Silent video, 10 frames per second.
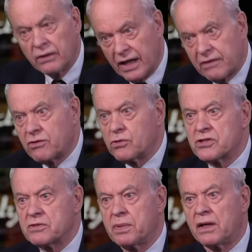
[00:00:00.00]
and that, of
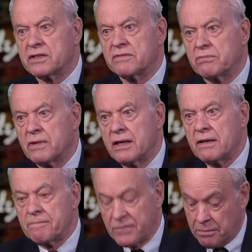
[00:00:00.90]
course, is part of,
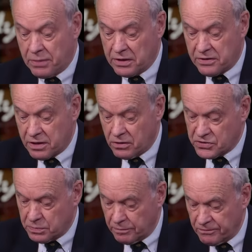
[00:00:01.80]
yeah. part of the
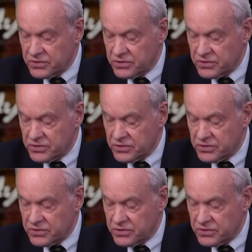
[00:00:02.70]
gospel.